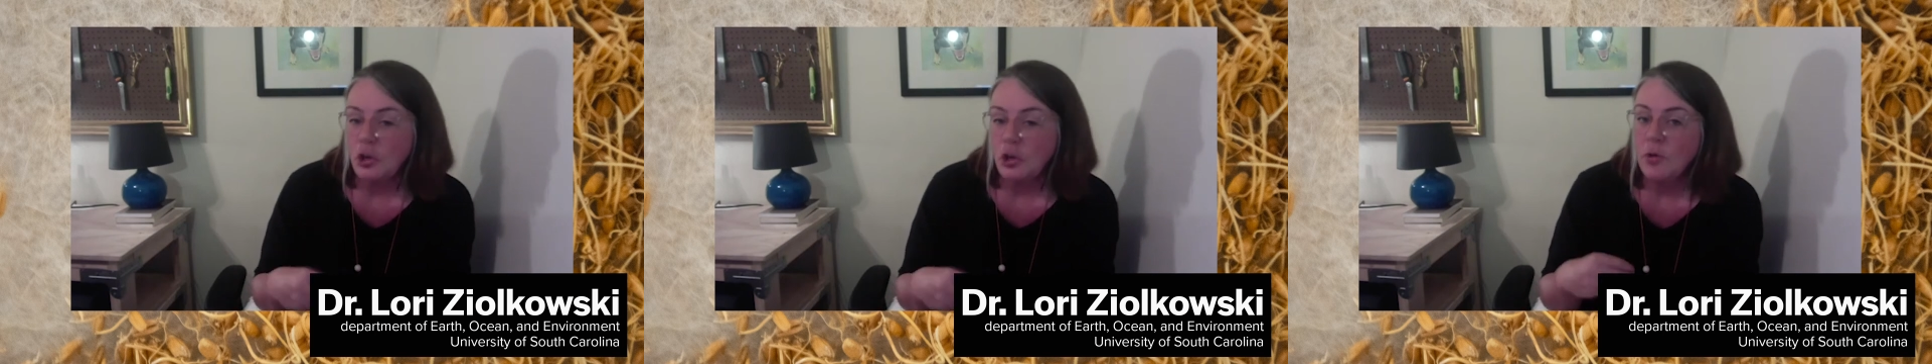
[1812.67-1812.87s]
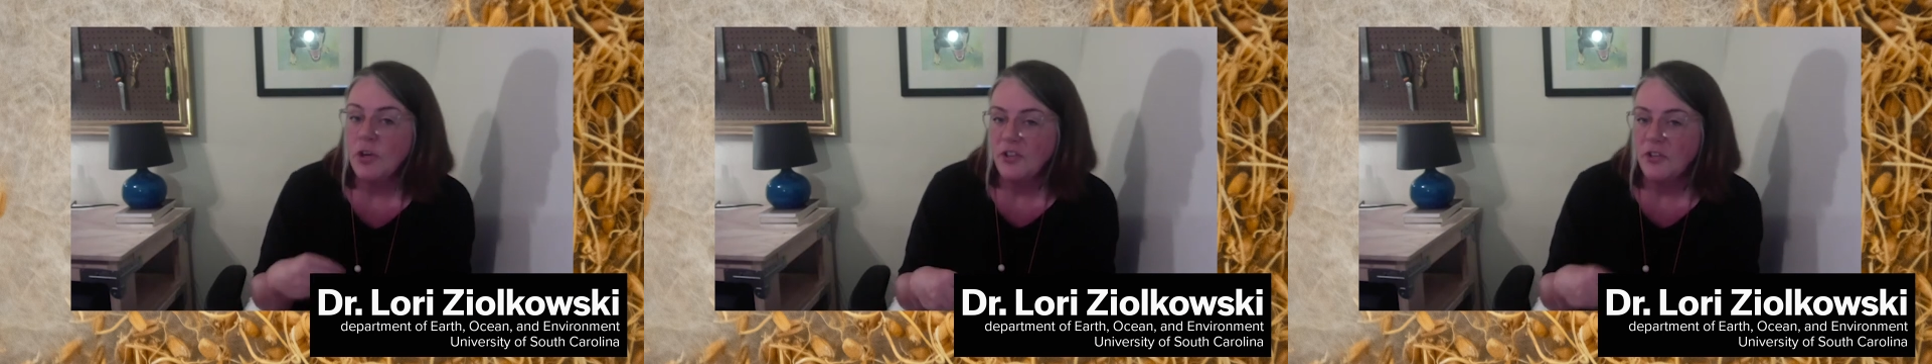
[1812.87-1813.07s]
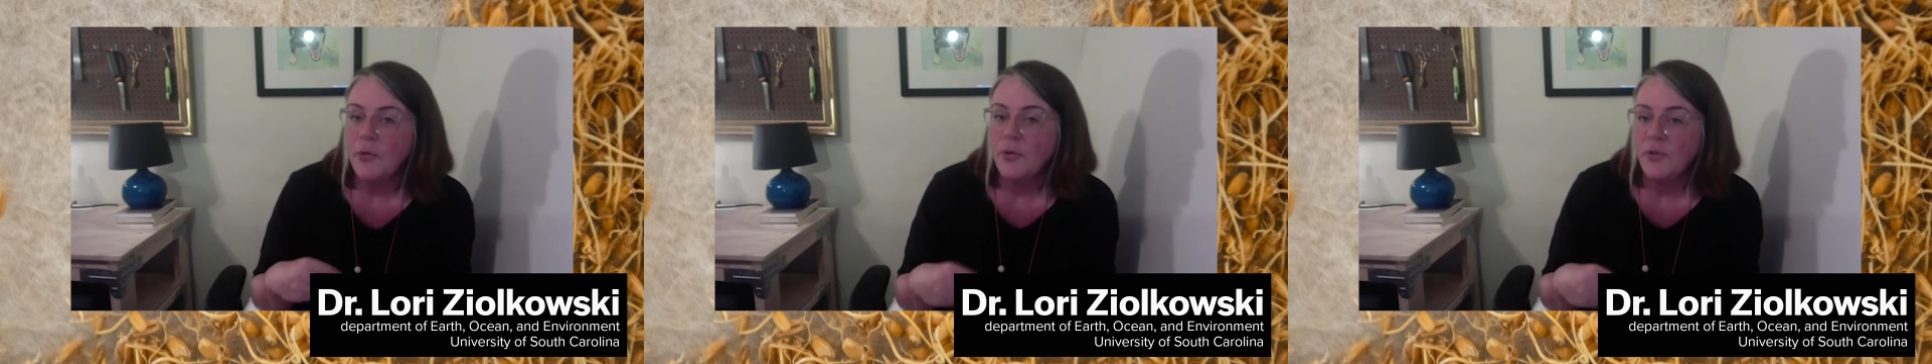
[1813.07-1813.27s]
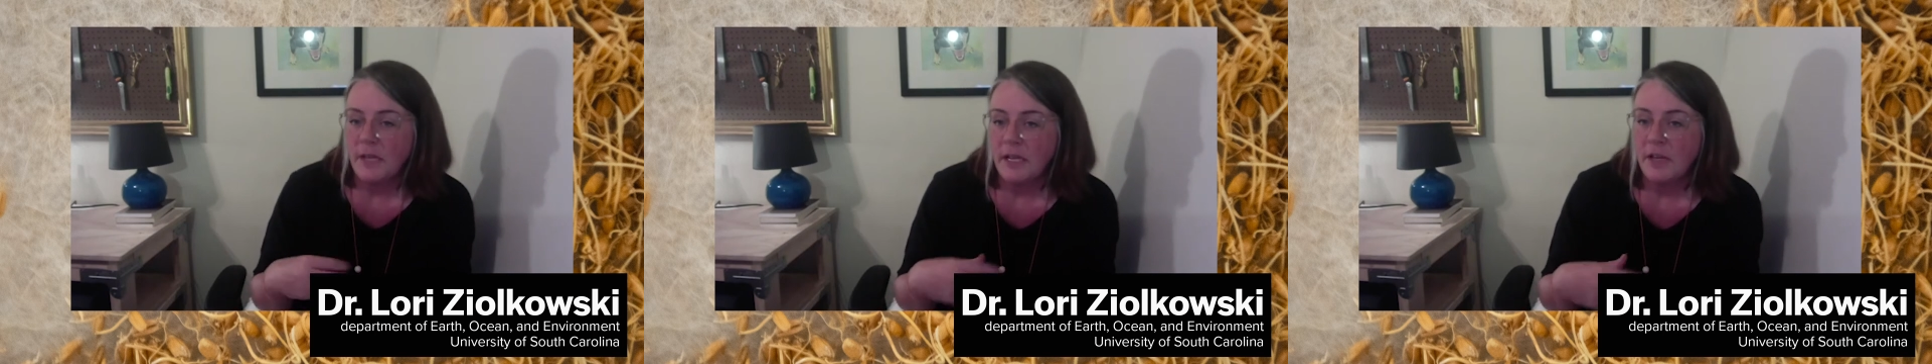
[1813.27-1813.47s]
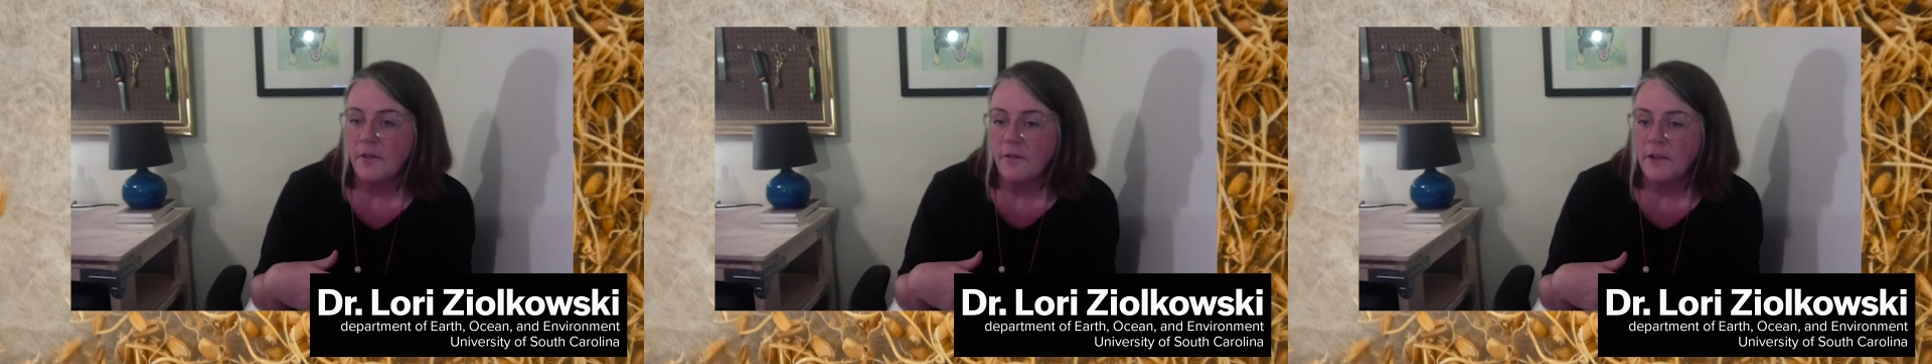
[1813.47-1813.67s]
can do as an
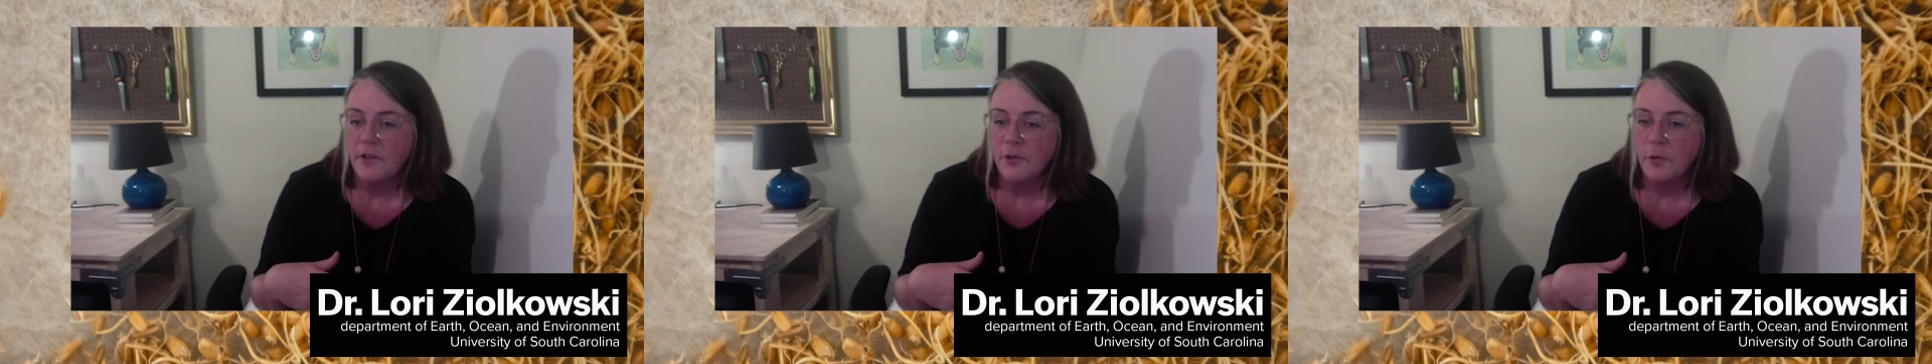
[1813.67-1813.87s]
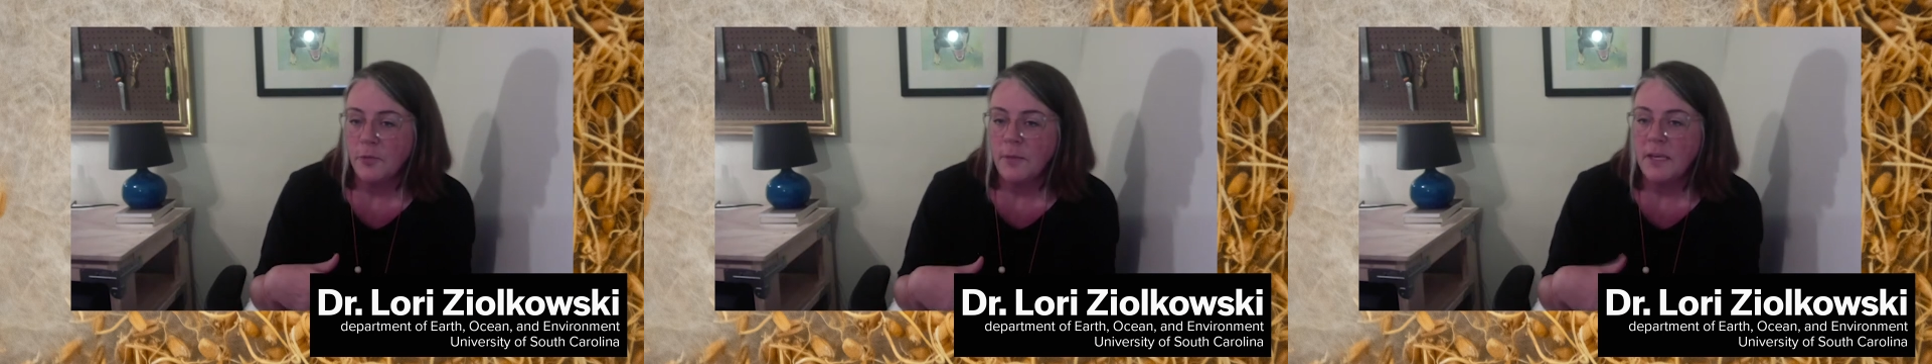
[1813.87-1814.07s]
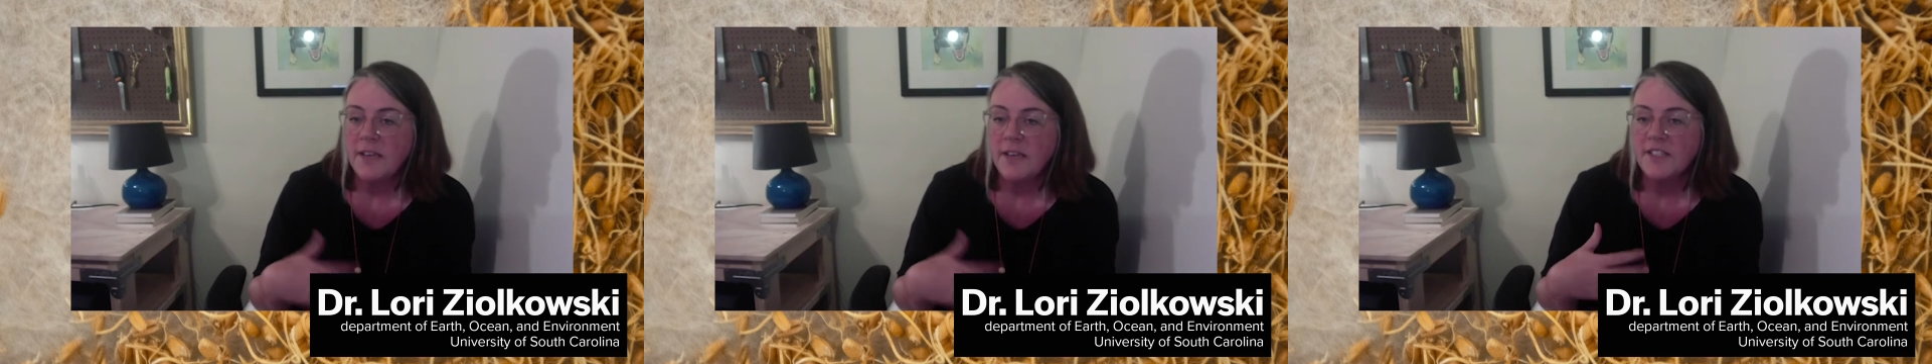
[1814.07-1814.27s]
individual because